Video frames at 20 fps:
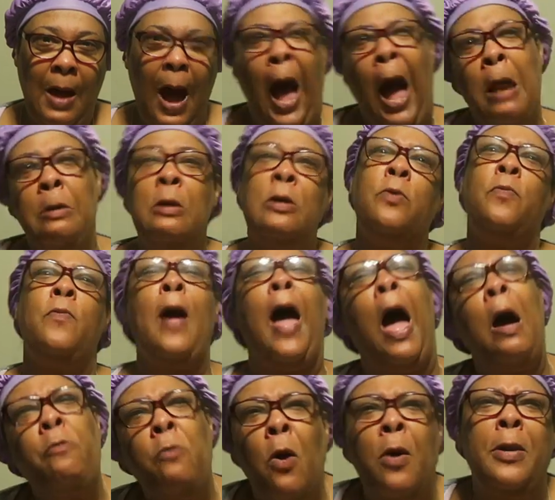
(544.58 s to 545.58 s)
Mrs.
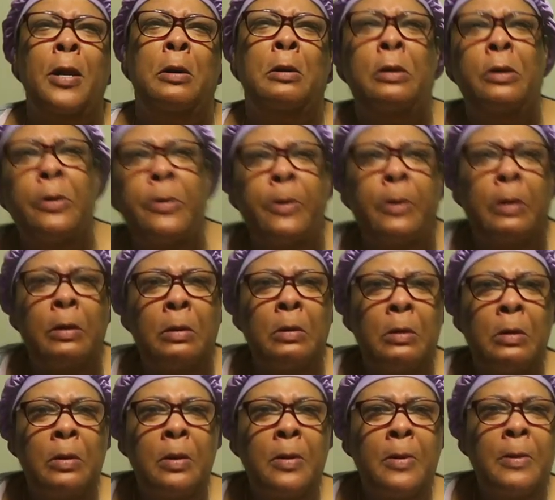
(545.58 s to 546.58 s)
Ellouise.
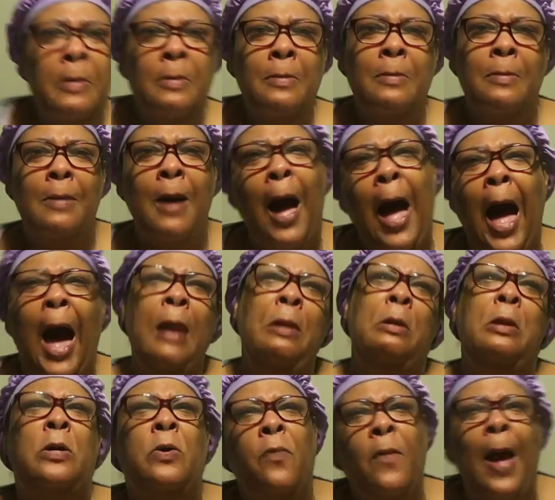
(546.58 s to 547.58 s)
Stop making her feel I
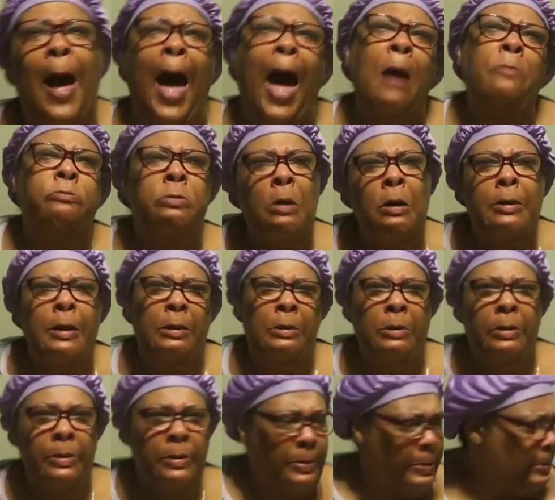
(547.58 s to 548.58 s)

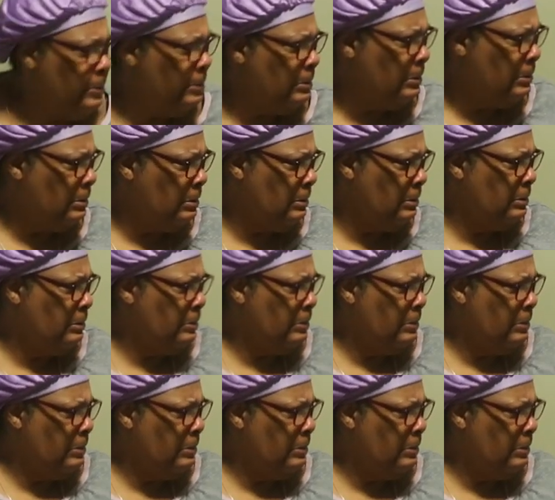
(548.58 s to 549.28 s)
uncomfortable. No, you don't.